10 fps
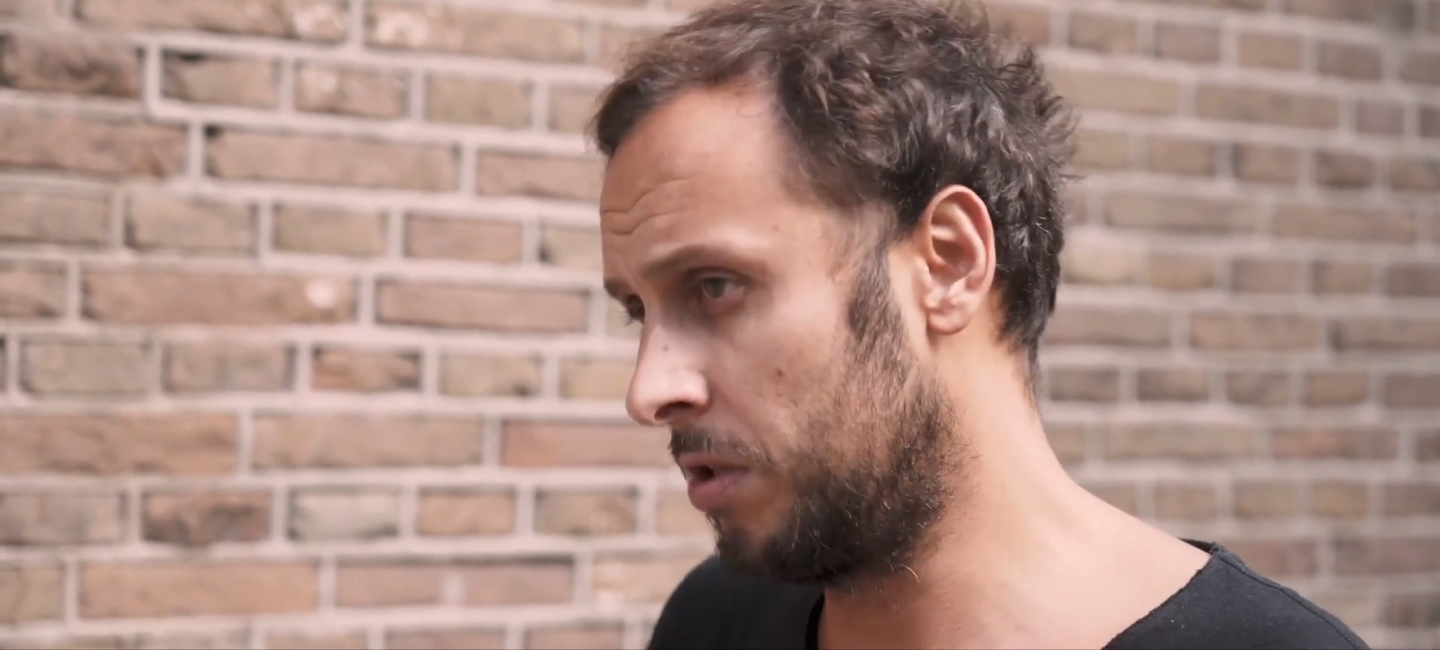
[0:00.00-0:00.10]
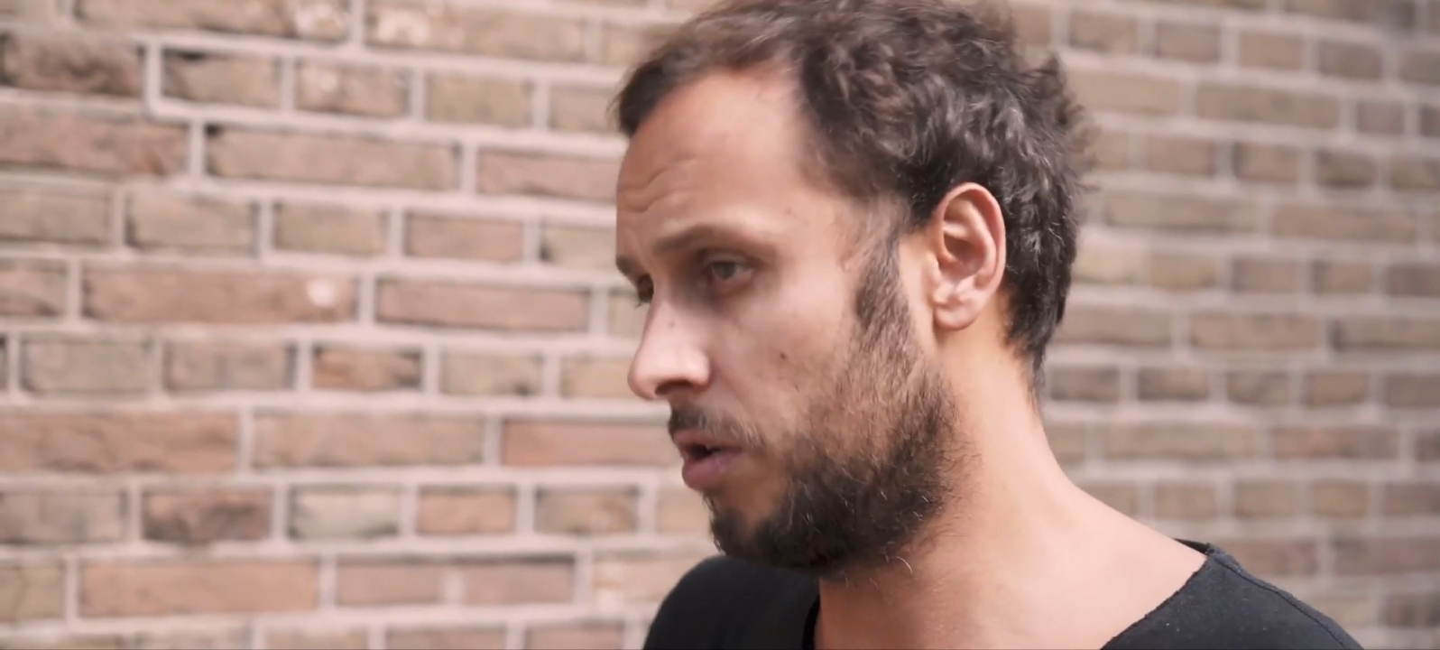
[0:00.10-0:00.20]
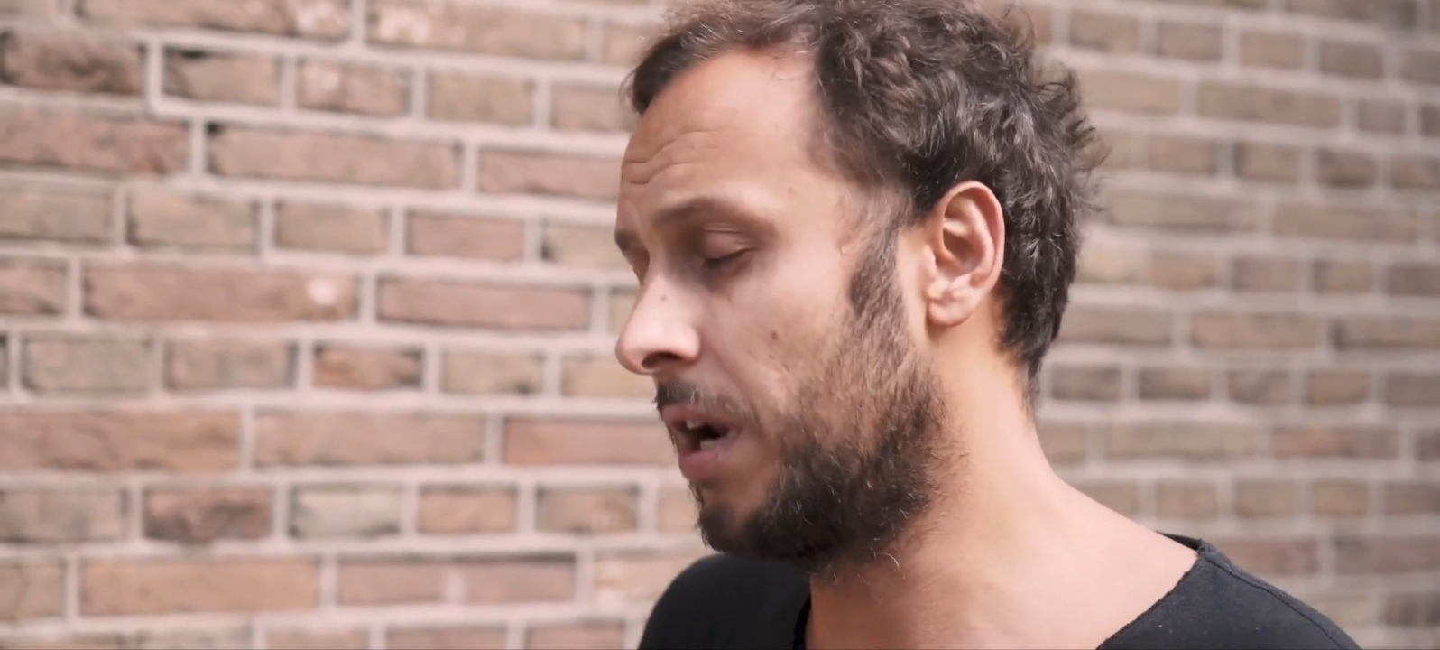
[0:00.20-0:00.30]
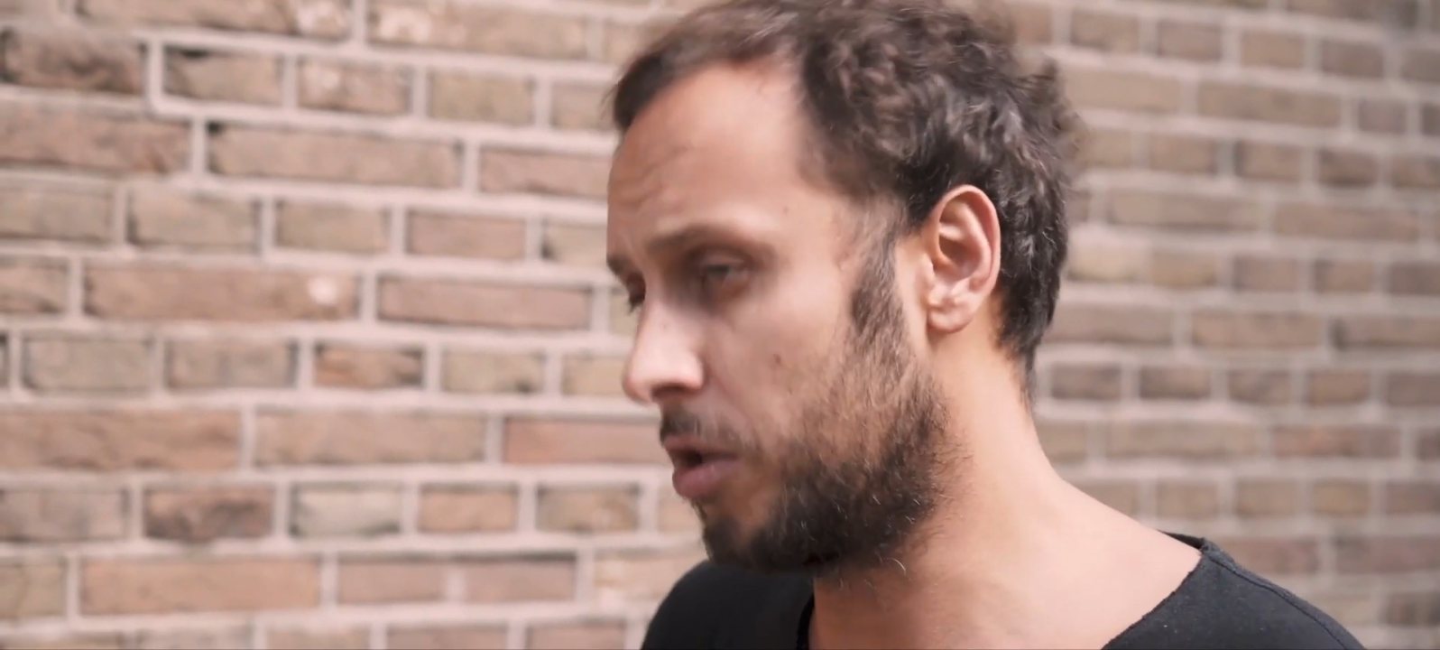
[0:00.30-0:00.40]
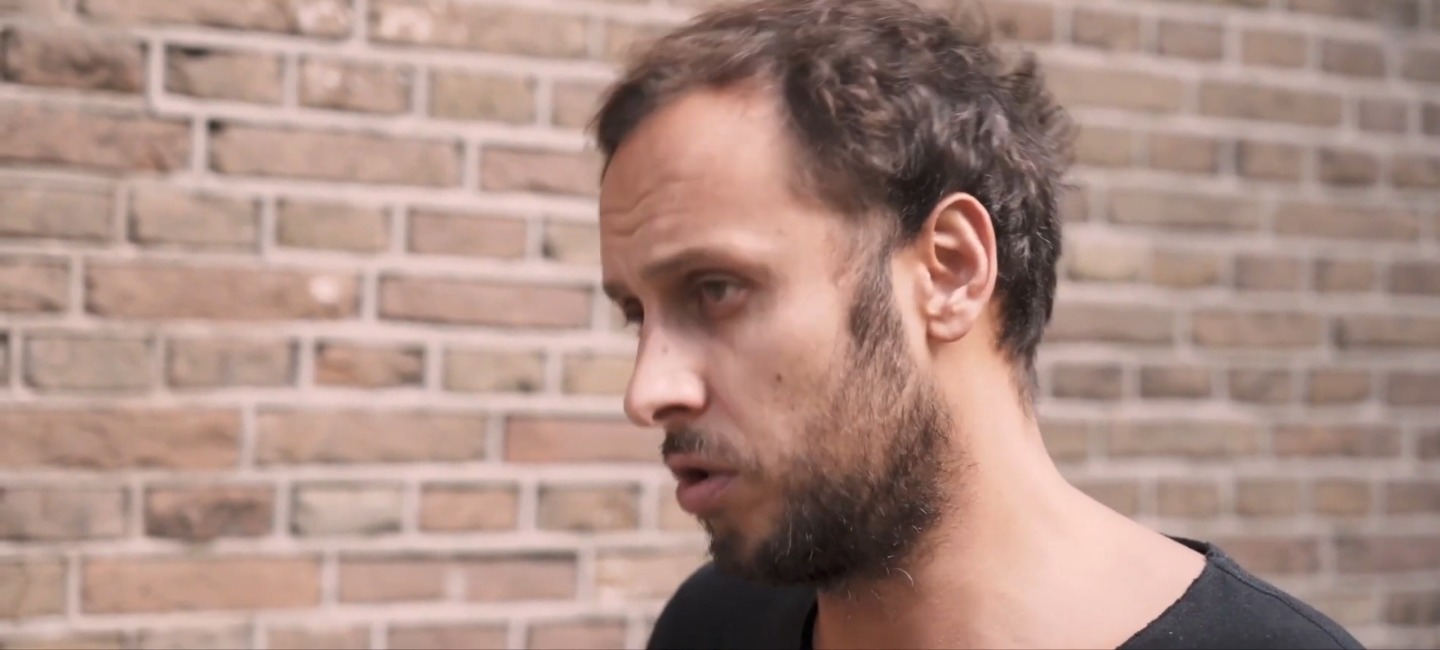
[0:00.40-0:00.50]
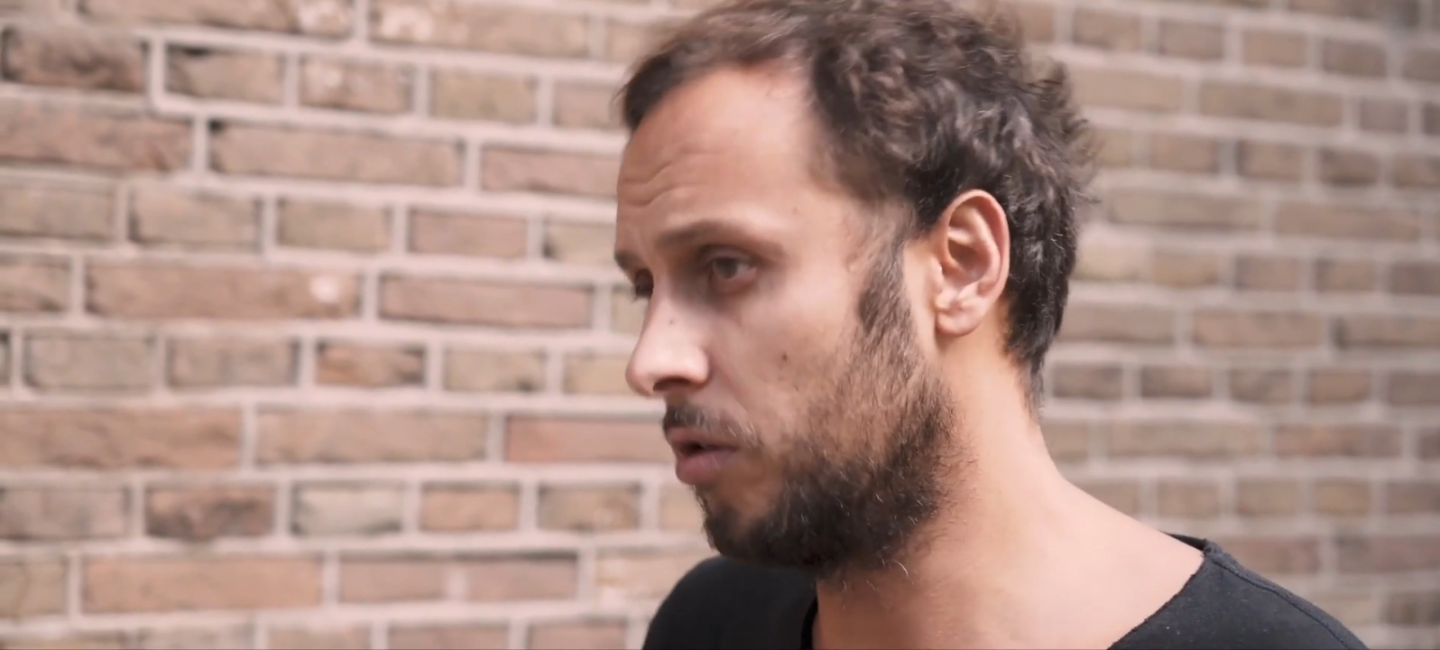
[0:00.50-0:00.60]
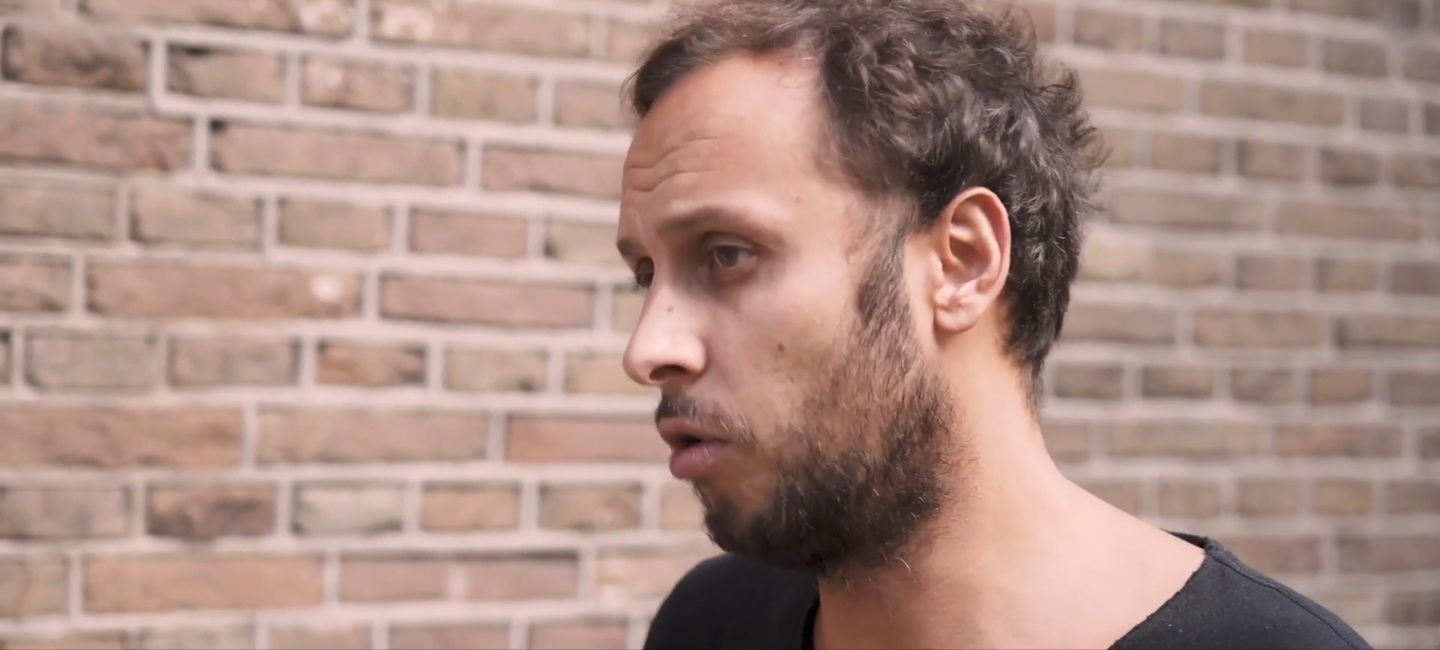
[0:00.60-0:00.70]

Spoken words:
international